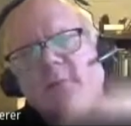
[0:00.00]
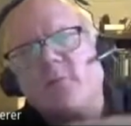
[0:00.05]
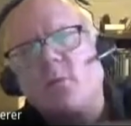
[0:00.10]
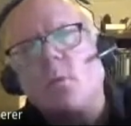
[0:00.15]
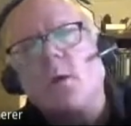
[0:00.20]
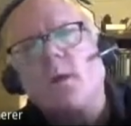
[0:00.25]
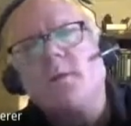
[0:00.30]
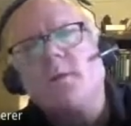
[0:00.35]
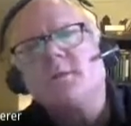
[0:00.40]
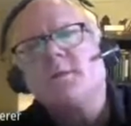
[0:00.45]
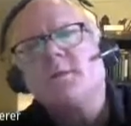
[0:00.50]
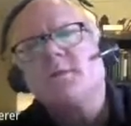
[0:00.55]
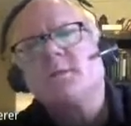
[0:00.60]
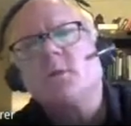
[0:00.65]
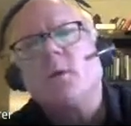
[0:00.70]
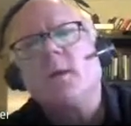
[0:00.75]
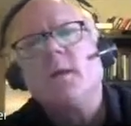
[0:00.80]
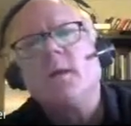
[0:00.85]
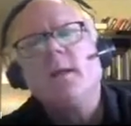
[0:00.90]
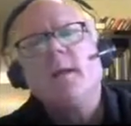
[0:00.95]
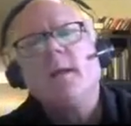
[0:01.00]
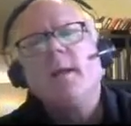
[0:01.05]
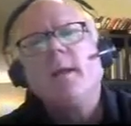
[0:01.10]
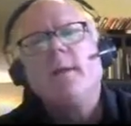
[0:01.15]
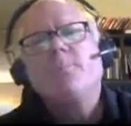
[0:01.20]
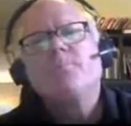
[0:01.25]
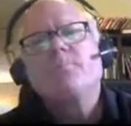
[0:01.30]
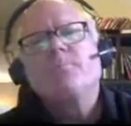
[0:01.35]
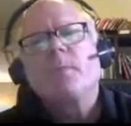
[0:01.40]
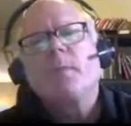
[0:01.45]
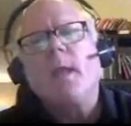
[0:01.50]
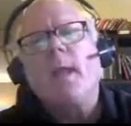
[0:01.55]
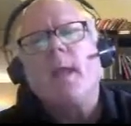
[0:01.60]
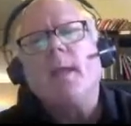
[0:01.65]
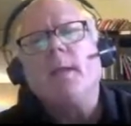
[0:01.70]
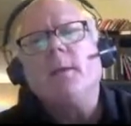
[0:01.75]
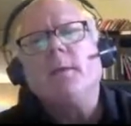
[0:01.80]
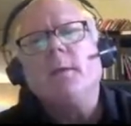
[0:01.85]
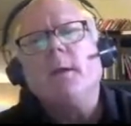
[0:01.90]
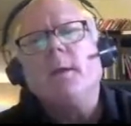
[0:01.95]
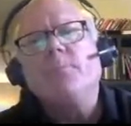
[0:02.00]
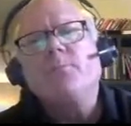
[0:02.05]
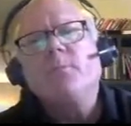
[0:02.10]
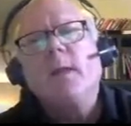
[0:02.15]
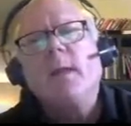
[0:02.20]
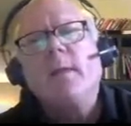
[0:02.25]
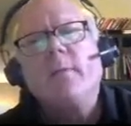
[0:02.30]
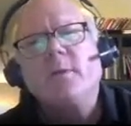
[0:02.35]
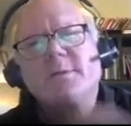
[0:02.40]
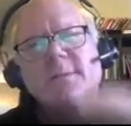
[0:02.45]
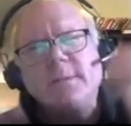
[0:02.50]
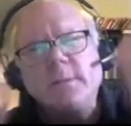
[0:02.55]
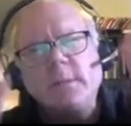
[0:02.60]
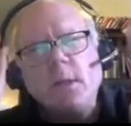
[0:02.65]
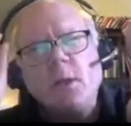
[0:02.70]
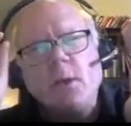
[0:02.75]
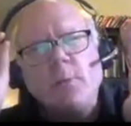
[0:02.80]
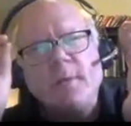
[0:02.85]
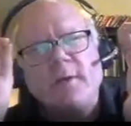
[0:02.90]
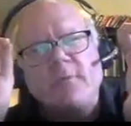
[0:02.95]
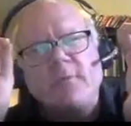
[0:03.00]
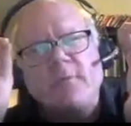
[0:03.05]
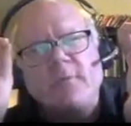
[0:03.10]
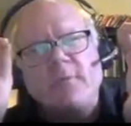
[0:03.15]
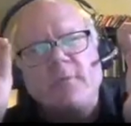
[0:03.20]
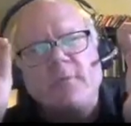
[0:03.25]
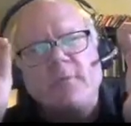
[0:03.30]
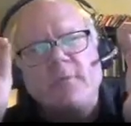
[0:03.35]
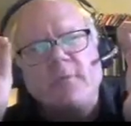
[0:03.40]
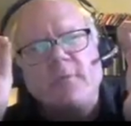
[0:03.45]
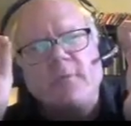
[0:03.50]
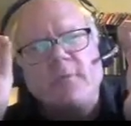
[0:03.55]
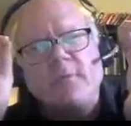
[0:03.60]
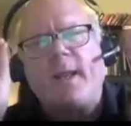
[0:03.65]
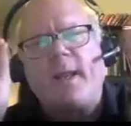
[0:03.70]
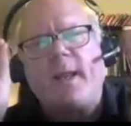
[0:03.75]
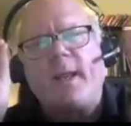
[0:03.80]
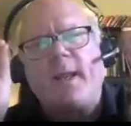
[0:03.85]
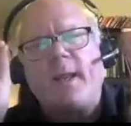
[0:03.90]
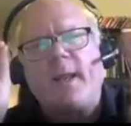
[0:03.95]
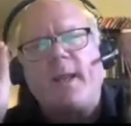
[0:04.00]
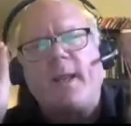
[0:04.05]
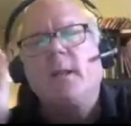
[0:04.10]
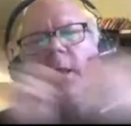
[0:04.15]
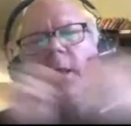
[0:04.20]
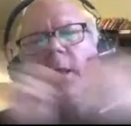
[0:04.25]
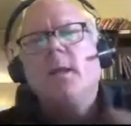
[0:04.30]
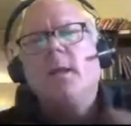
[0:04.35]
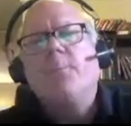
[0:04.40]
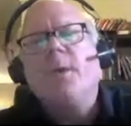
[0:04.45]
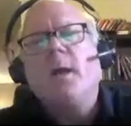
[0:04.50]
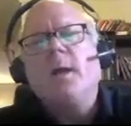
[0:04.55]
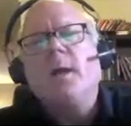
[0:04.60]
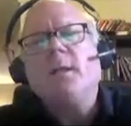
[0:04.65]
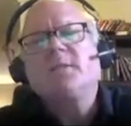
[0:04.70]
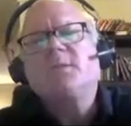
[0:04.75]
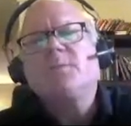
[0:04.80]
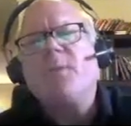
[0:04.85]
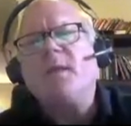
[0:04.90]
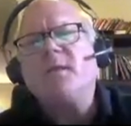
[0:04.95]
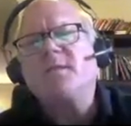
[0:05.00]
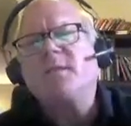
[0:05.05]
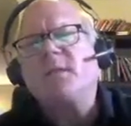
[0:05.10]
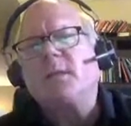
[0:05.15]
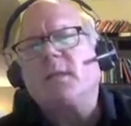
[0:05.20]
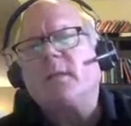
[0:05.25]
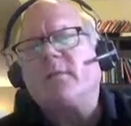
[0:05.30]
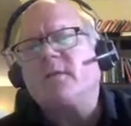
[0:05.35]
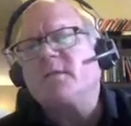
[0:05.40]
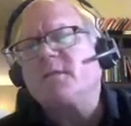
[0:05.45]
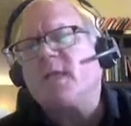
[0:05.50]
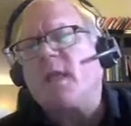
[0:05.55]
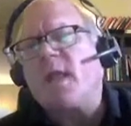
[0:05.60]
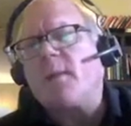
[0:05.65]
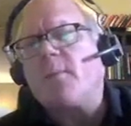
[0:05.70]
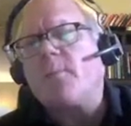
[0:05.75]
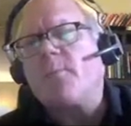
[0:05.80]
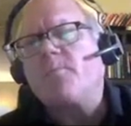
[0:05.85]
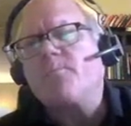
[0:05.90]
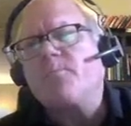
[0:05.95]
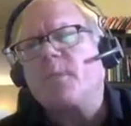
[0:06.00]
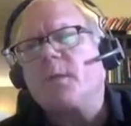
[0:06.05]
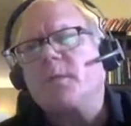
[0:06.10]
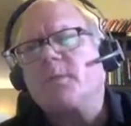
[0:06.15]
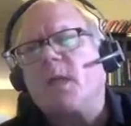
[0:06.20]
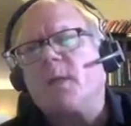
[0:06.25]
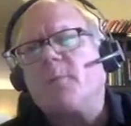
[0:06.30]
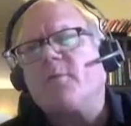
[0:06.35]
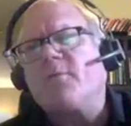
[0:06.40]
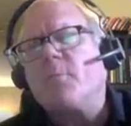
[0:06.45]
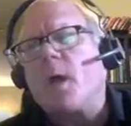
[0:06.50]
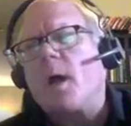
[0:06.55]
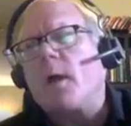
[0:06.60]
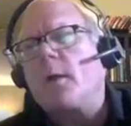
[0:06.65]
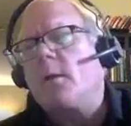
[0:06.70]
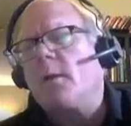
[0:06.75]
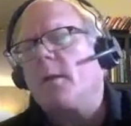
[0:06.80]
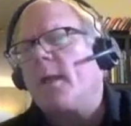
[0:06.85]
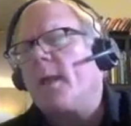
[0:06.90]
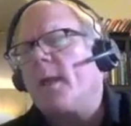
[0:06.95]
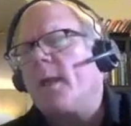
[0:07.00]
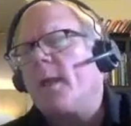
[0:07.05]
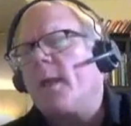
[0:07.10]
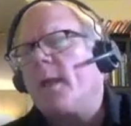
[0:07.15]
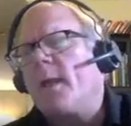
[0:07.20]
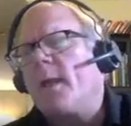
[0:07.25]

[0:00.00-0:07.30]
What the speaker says: level ones, and so on. And there's a little bit of retrofitting, but it's basically the same type of model. And